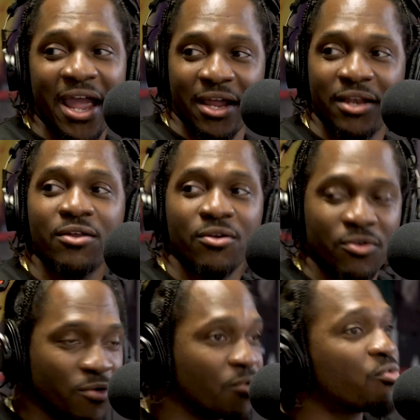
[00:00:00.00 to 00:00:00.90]
for a year and a
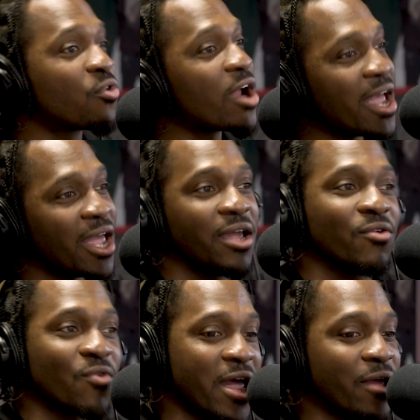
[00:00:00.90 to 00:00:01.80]
half.
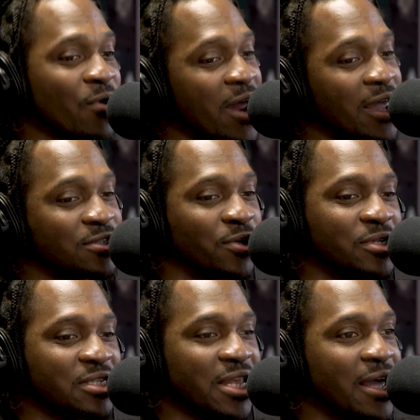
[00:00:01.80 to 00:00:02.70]
Right. So
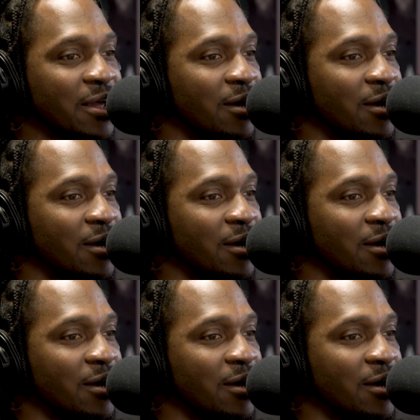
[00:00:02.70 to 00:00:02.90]
it's like,